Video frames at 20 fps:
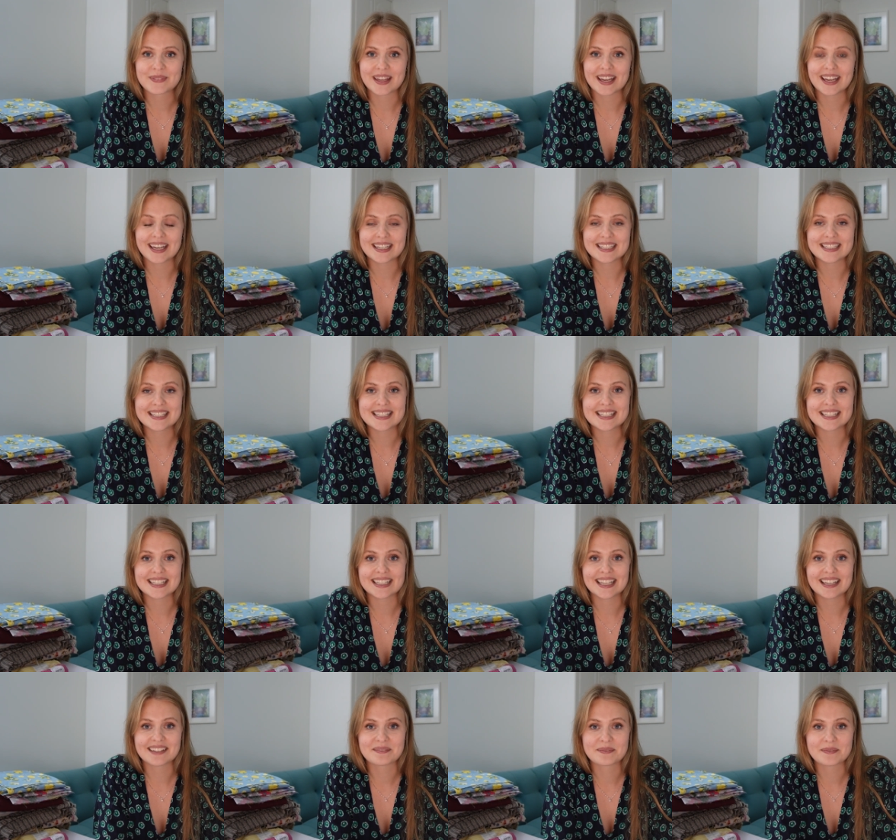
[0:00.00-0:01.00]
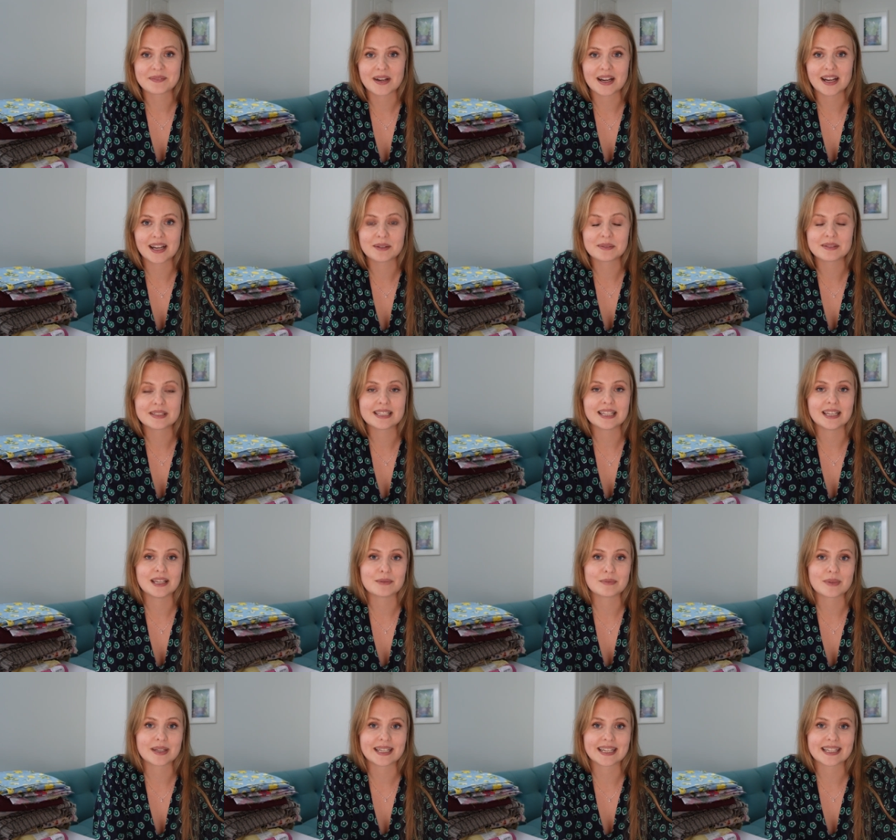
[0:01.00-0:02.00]
And yeah, I will see you
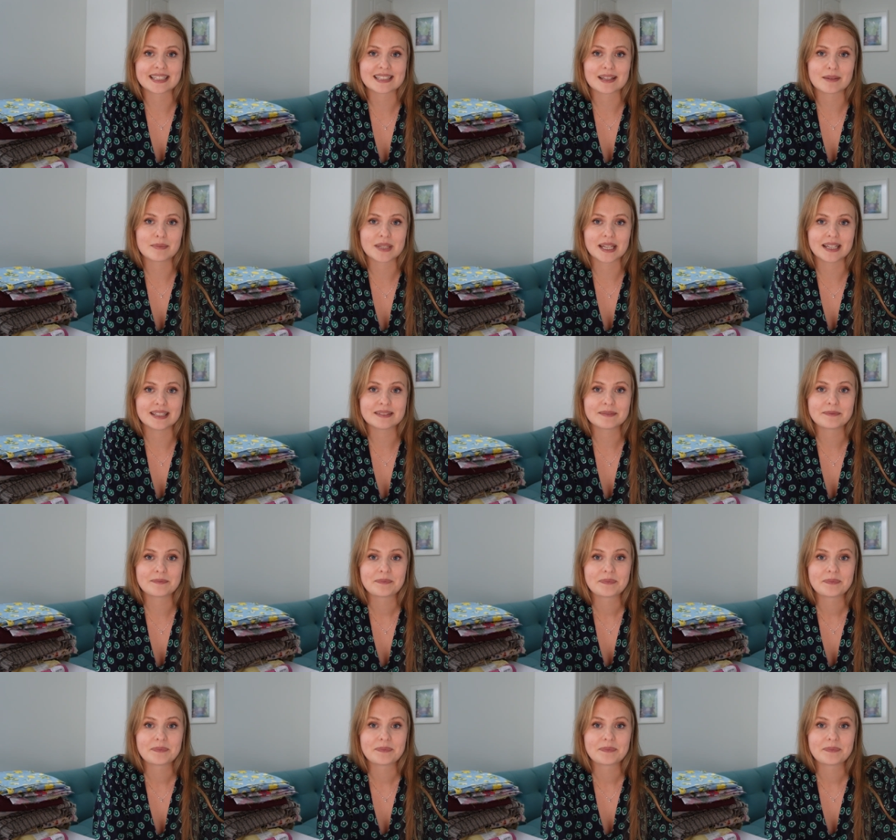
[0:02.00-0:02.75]
in my next update.